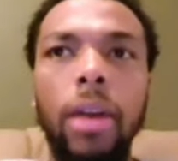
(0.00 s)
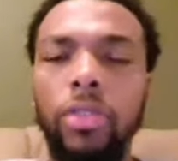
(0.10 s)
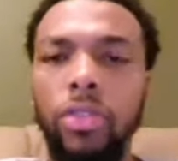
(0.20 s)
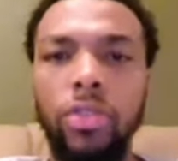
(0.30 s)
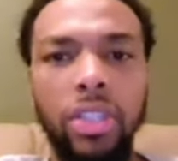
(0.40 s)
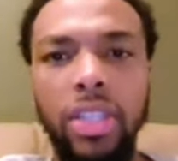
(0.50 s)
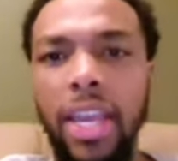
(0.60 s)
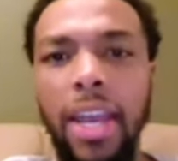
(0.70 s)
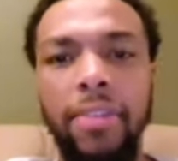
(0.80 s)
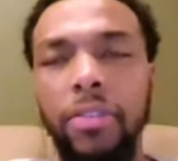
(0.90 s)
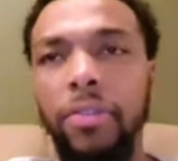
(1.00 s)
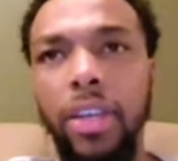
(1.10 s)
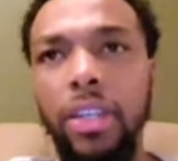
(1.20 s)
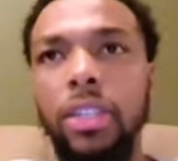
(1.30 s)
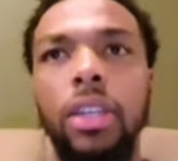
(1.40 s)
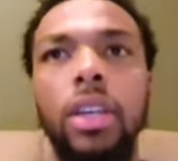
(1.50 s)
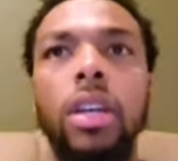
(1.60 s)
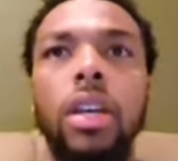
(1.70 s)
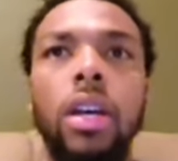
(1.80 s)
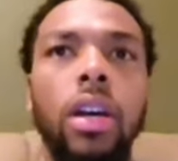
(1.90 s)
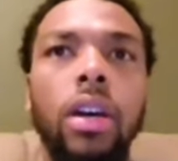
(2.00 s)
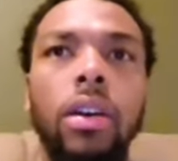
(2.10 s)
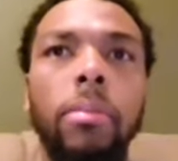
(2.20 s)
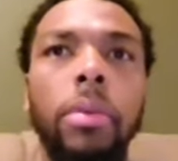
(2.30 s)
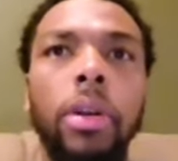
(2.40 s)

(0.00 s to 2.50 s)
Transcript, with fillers: obstacles that they have to face. Sure.